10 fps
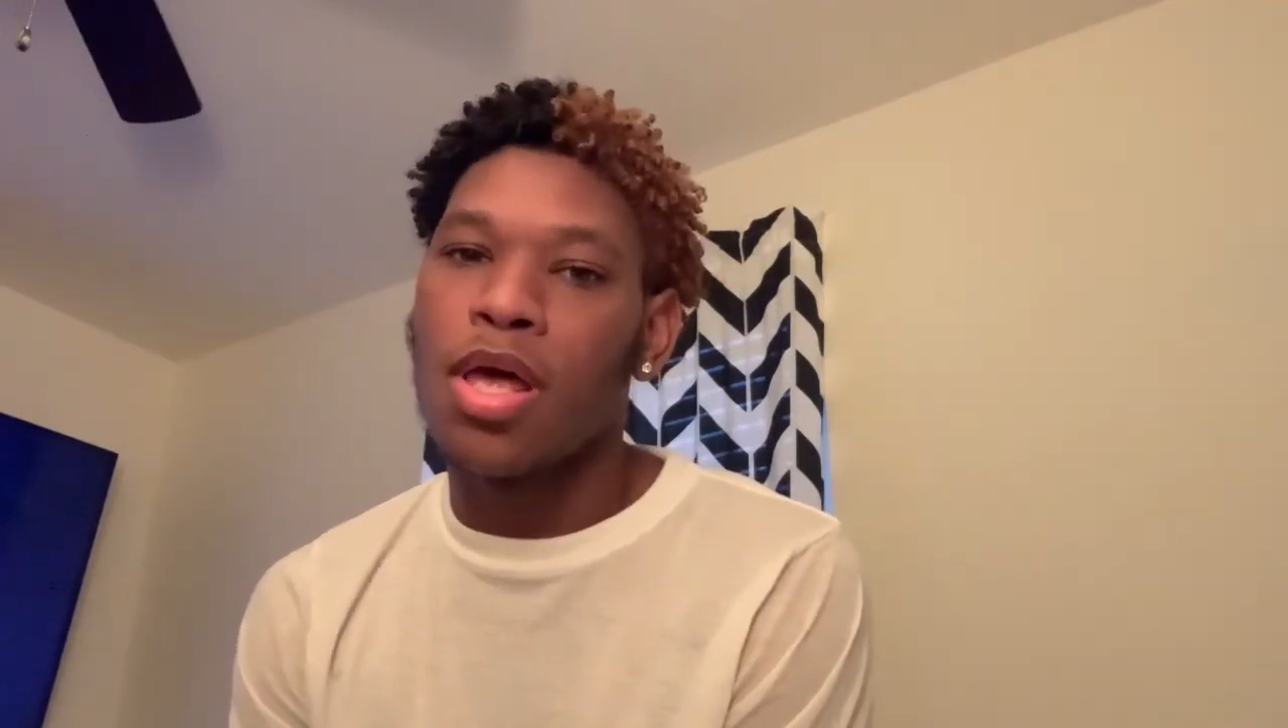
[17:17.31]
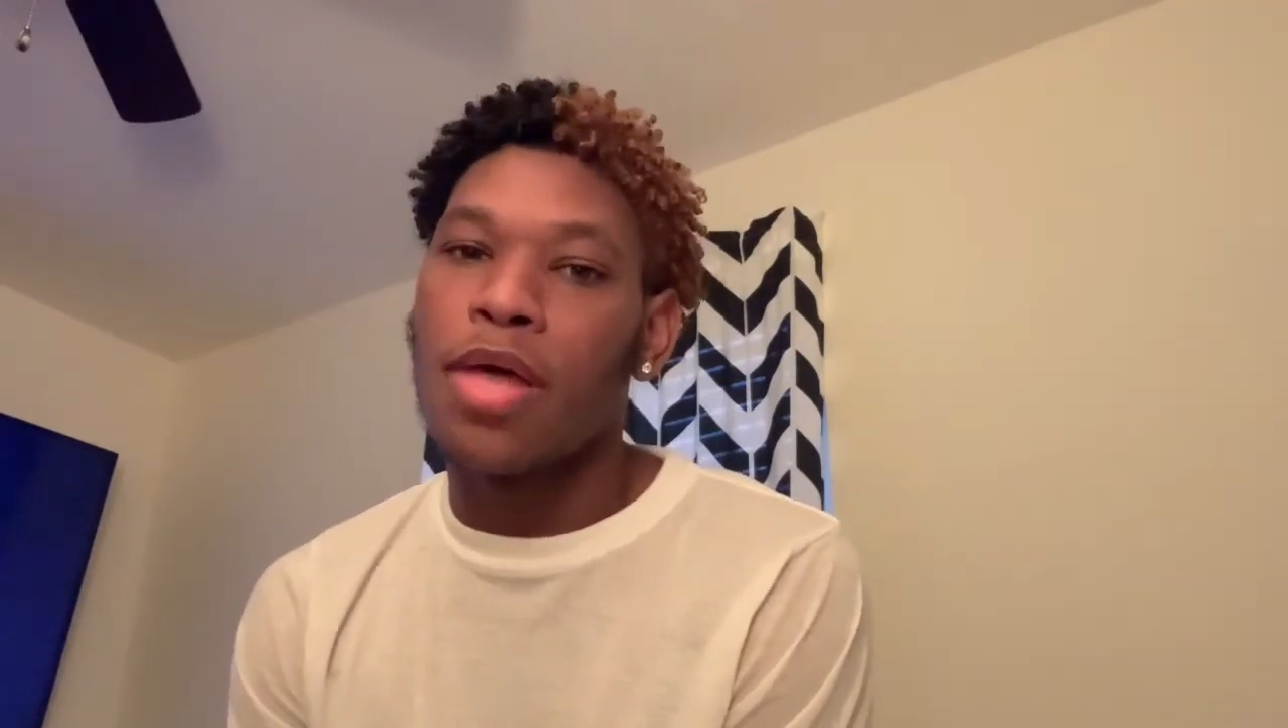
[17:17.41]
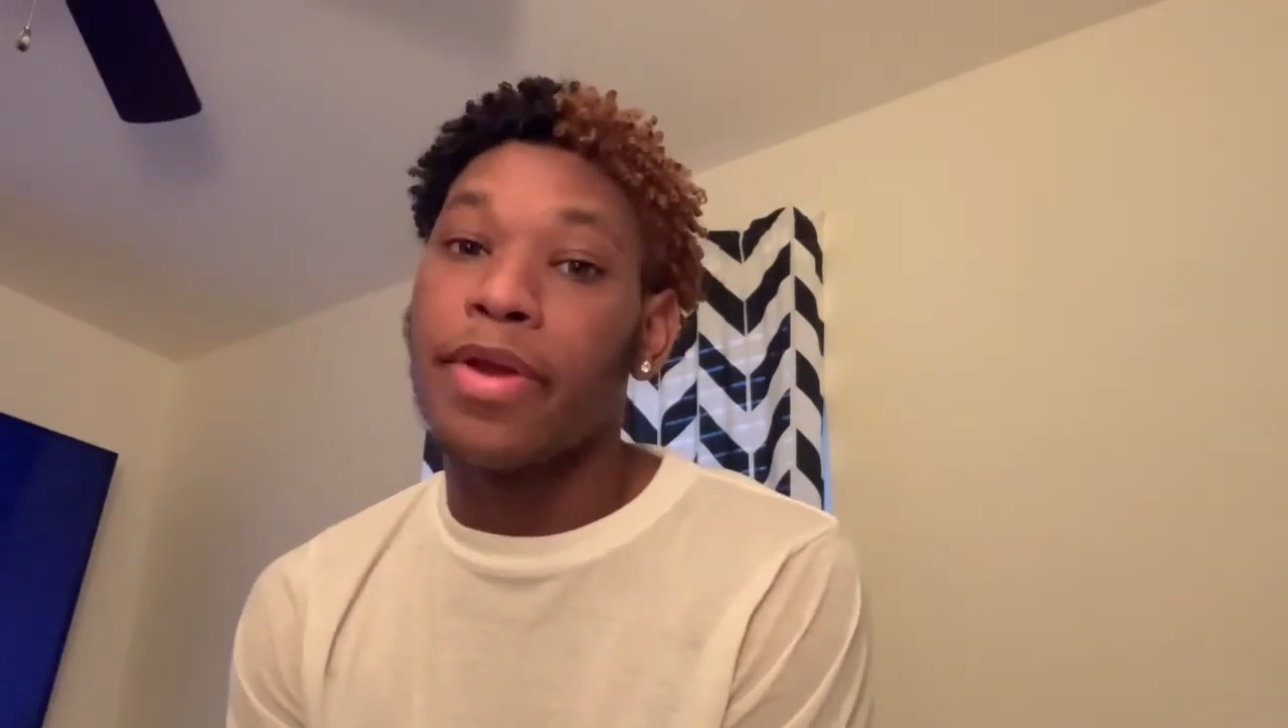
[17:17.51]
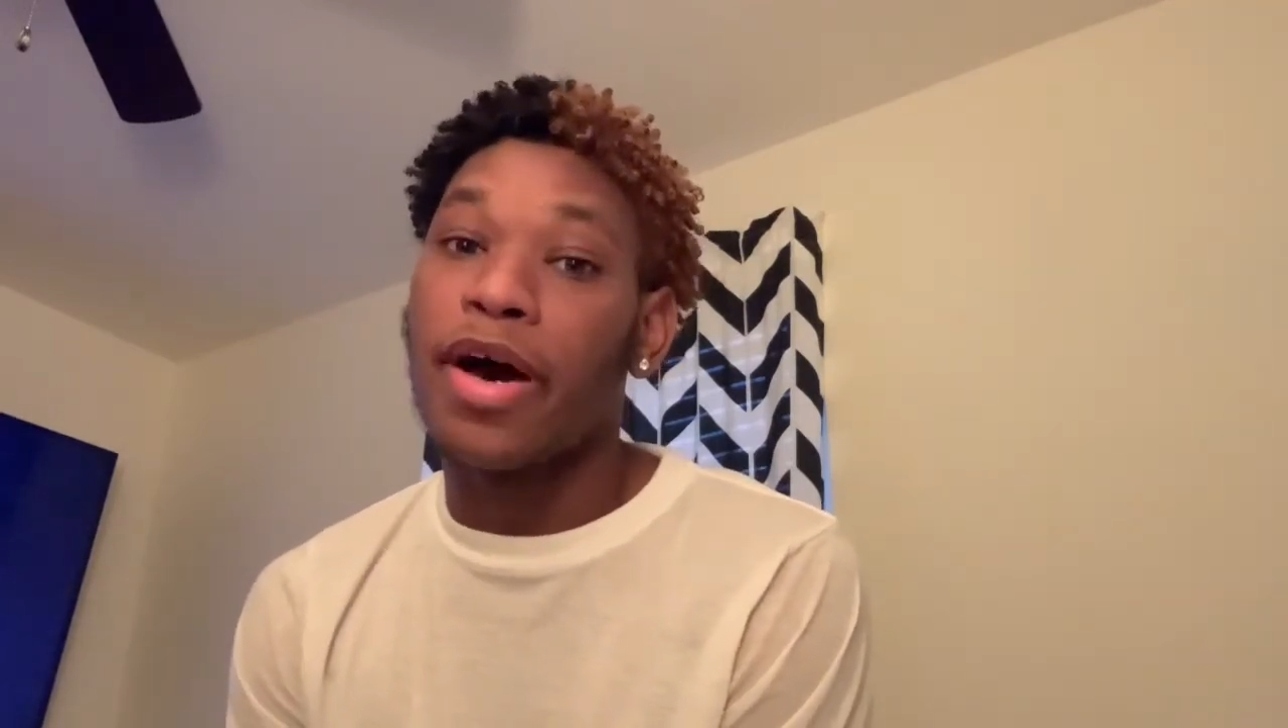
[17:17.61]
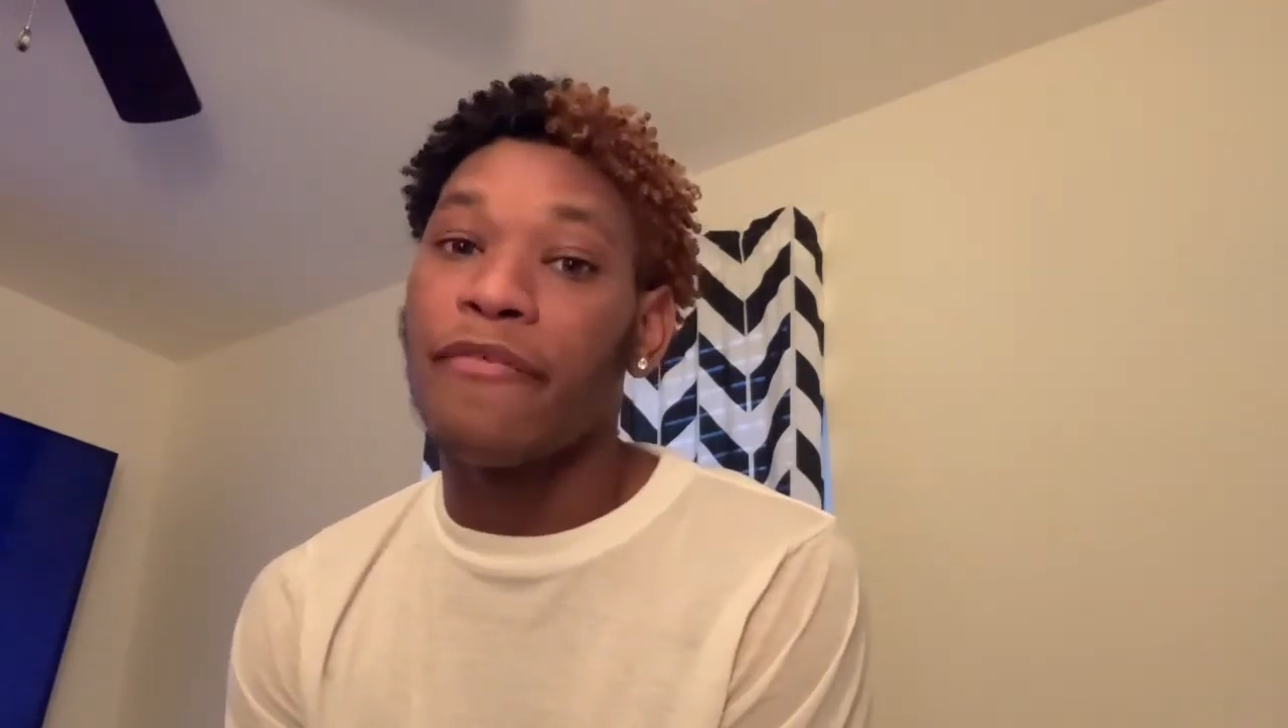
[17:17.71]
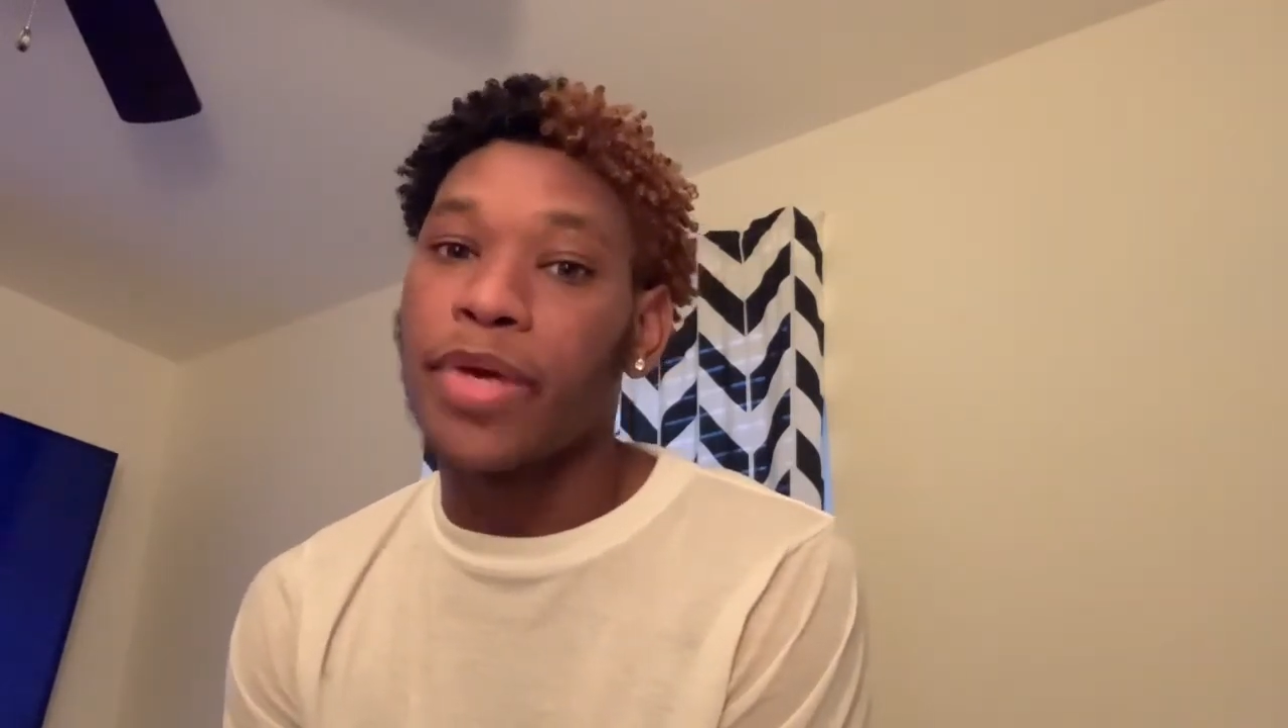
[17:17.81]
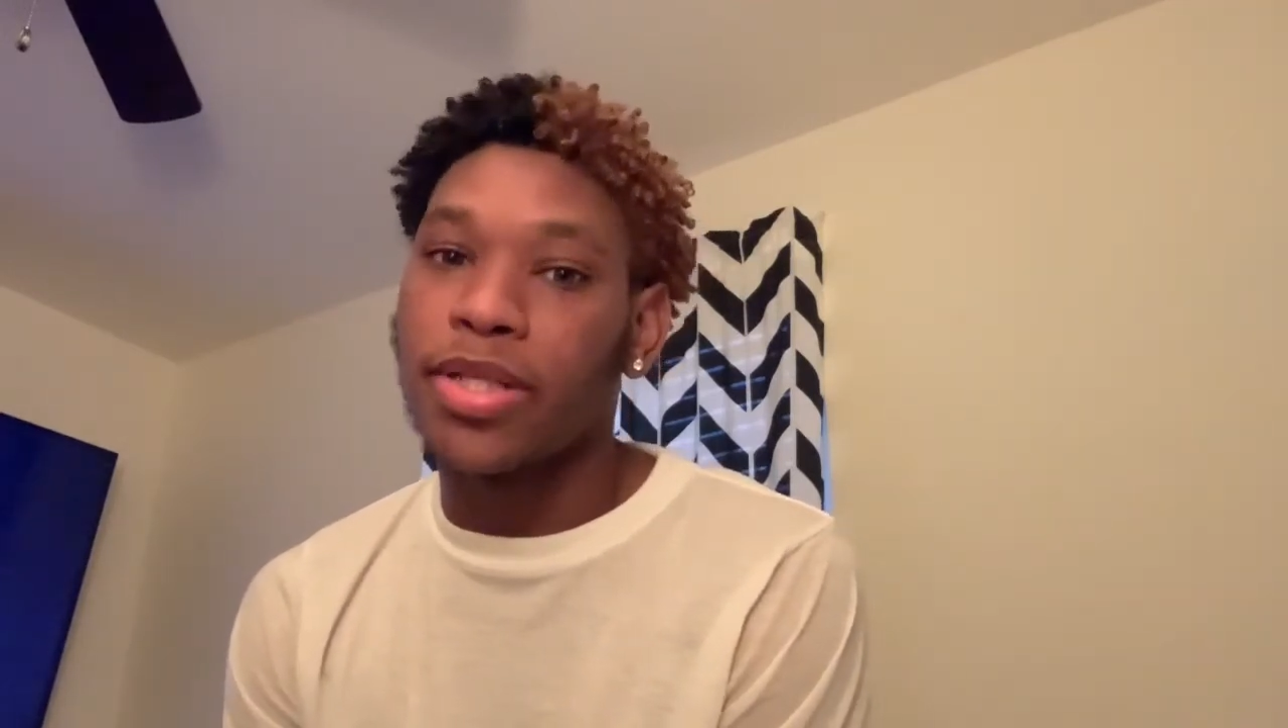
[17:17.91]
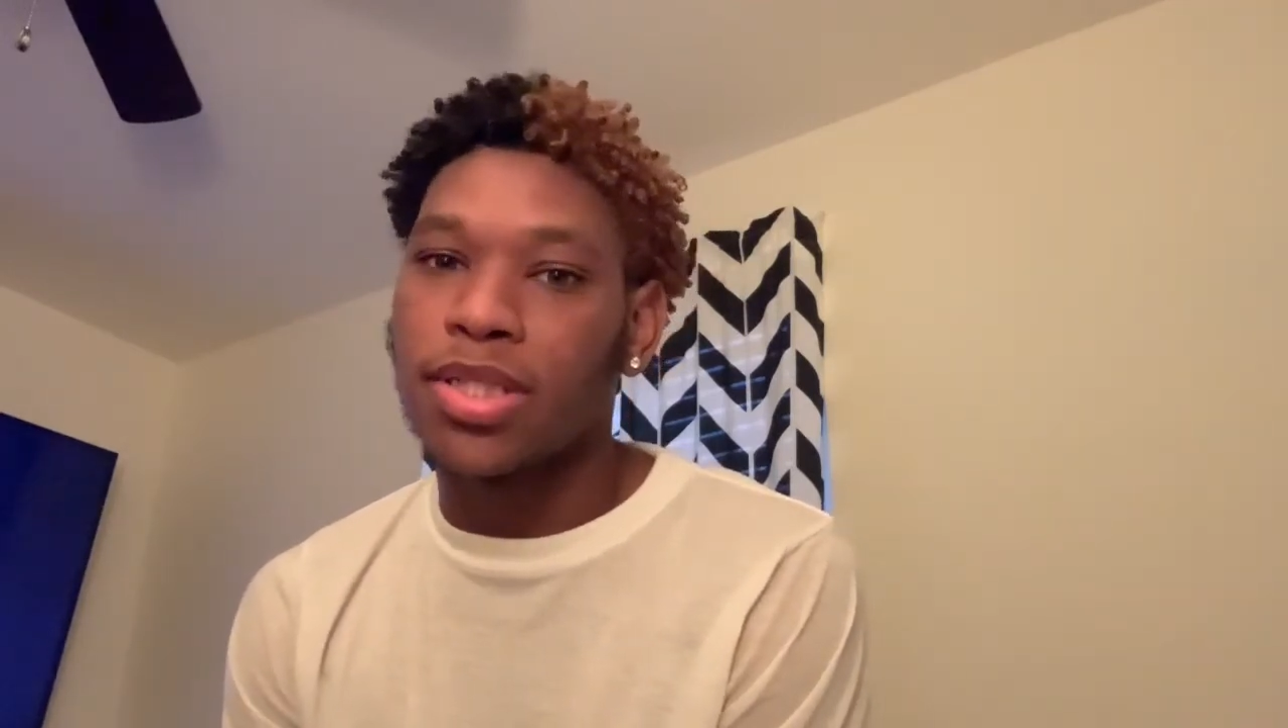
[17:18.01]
Now, I've made this